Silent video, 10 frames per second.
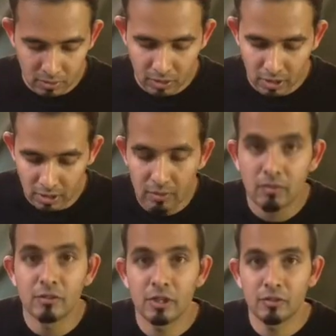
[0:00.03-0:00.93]
Okay,
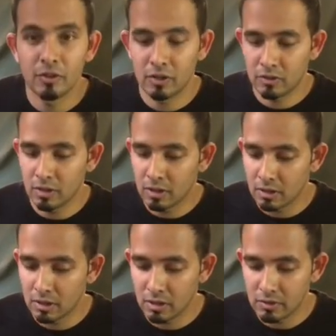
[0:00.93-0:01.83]
just finished the
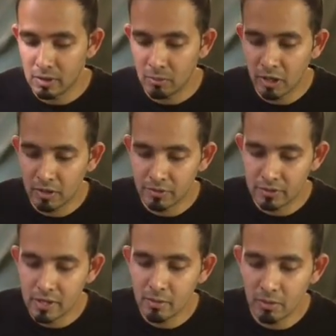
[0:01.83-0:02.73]
assembly of this
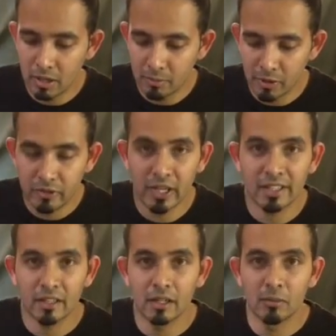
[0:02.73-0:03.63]
Daimler
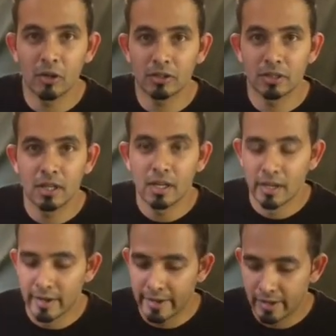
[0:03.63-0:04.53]
pre-selected gearbox,
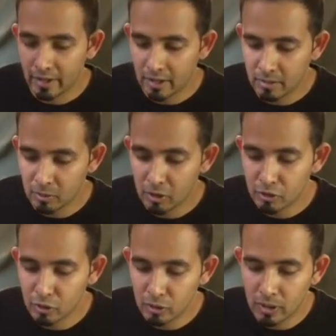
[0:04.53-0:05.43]
and I'm going to
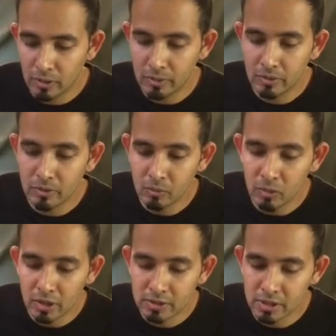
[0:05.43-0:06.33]
show you how it
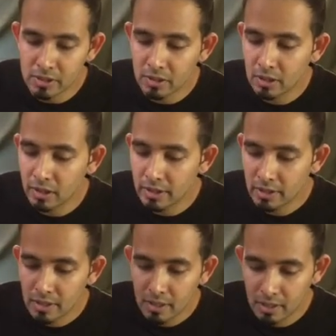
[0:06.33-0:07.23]
works internally,
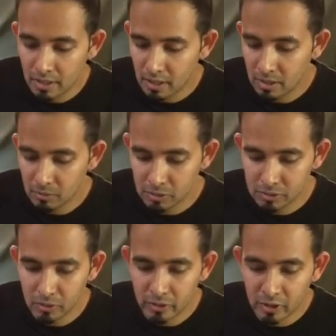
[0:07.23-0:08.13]
and I'm also
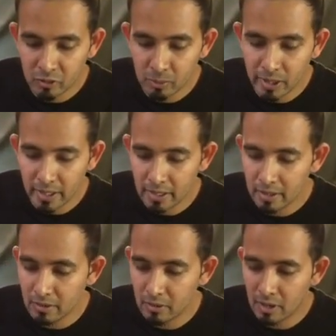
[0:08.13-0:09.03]
going to
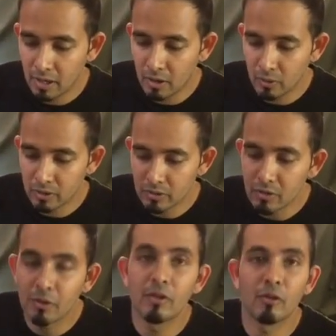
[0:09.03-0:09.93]
explain how it's
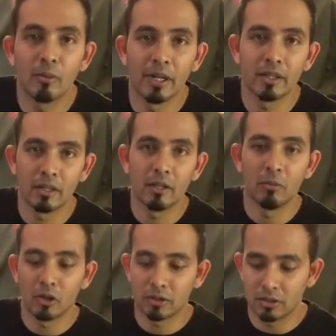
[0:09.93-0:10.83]
different from other
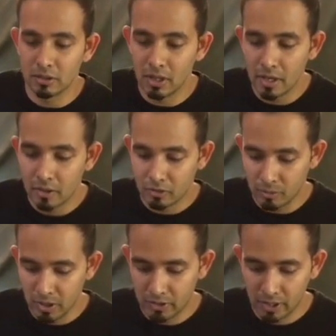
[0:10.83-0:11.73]
gearboxes. So
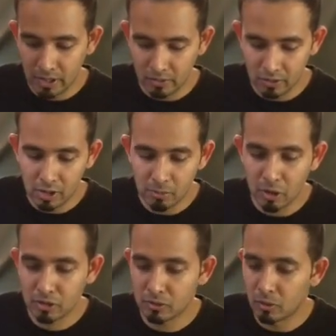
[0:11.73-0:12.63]
basically this
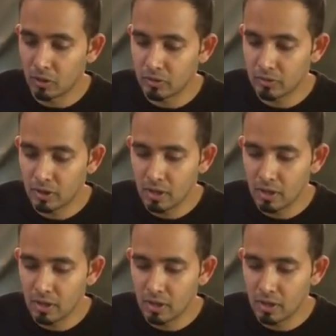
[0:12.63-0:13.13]
gearbox was